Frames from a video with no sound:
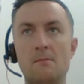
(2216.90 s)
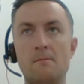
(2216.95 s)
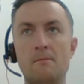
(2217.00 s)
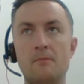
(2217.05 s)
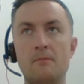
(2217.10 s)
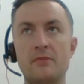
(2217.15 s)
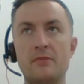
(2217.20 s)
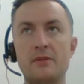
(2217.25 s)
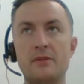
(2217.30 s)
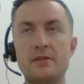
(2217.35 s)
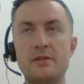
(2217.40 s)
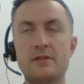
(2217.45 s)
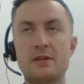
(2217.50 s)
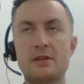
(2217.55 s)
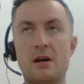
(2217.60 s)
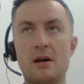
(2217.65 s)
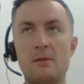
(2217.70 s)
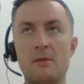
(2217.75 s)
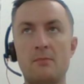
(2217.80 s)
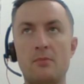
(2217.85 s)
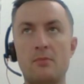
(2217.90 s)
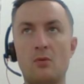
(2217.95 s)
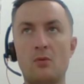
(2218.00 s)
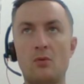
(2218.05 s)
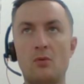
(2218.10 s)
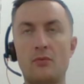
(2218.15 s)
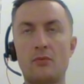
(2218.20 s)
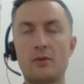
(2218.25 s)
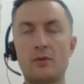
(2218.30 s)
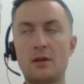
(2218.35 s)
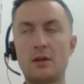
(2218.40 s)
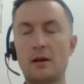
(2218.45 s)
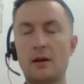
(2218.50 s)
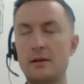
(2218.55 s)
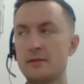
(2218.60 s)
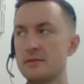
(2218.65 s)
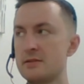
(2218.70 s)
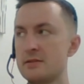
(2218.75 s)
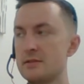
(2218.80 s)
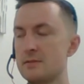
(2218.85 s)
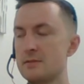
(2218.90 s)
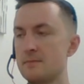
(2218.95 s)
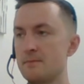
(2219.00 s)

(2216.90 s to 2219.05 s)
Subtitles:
this type of clients,